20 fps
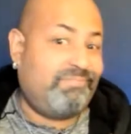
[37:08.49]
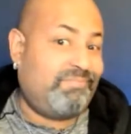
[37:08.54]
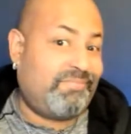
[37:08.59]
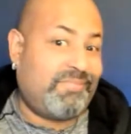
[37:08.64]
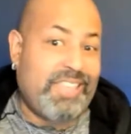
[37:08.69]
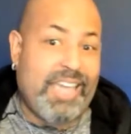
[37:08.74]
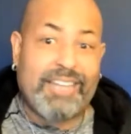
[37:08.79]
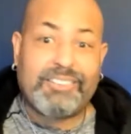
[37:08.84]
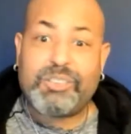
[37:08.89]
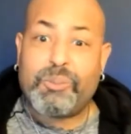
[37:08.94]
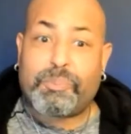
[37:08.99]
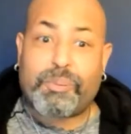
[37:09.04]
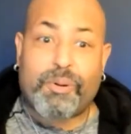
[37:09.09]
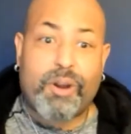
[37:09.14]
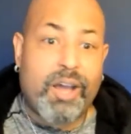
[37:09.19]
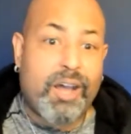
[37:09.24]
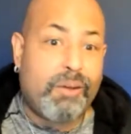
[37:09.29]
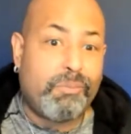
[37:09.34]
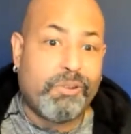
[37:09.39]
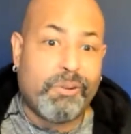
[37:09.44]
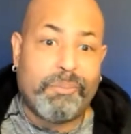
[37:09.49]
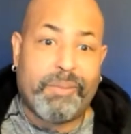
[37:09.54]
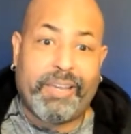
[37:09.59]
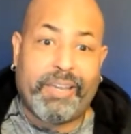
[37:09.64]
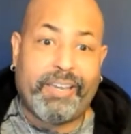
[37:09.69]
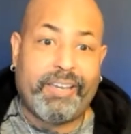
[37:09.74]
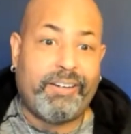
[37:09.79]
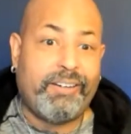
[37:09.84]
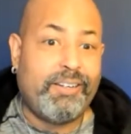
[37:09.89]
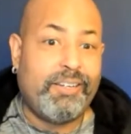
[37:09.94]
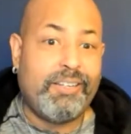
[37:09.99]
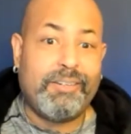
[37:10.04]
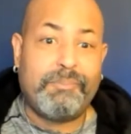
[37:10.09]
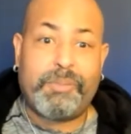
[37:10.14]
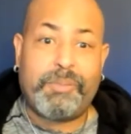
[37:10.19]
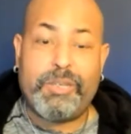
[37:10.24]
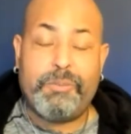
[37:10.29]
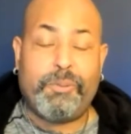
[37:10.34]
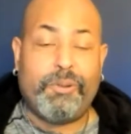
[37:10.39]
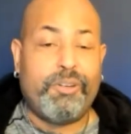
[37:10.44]
That's a problem, man.
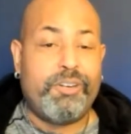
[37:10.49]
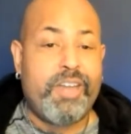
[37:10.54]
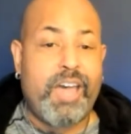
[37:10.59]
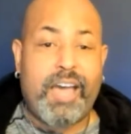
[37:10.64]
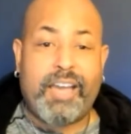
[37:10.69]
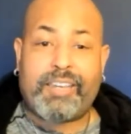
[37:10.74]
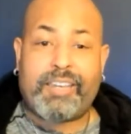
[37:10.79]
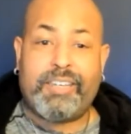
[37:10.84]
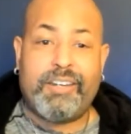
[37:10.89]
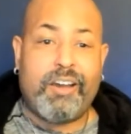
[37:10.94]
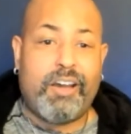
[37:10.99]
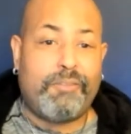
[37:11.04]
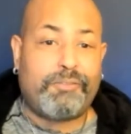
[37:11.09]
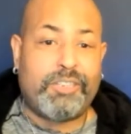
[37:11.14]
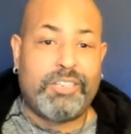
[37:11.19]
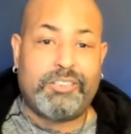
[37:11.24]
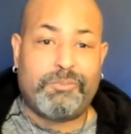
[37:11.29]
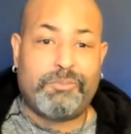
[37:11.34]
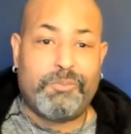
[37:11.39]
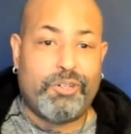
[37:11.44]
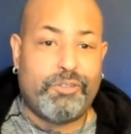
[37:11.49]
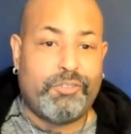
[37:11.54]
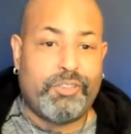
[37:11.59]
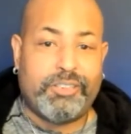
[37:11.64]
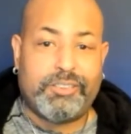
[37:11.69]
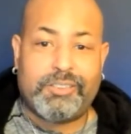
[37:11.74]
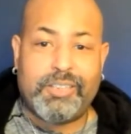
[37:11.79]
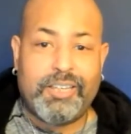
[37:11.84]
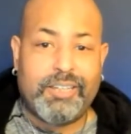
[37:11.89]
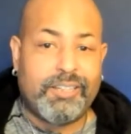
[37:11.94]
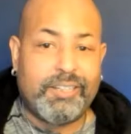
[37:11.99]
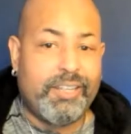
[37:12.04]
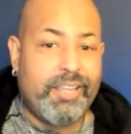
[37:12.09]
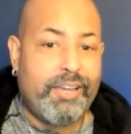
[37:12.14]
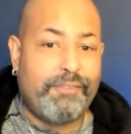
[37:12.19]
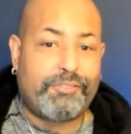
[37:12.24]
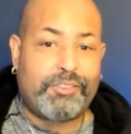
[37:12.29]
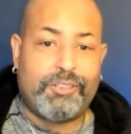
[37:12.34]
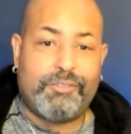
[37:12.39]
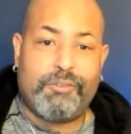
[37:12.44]
People knocking off these movies
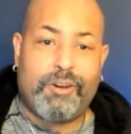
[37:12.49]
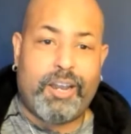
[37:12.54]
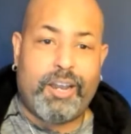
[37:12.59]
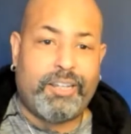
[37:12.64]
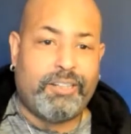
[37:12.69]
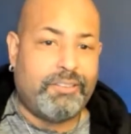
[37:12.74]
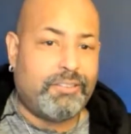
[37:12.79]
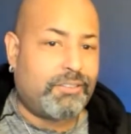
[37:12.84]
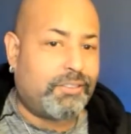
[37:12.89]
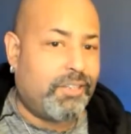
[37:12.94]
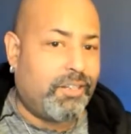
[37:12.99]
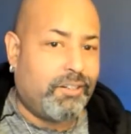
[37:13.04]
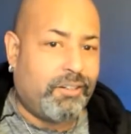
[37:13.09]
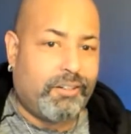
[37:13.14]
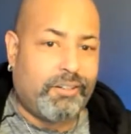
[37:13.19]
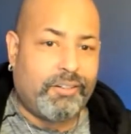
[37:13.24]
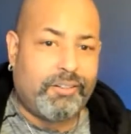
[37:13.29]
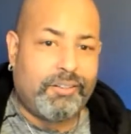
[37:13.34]
left and right and center.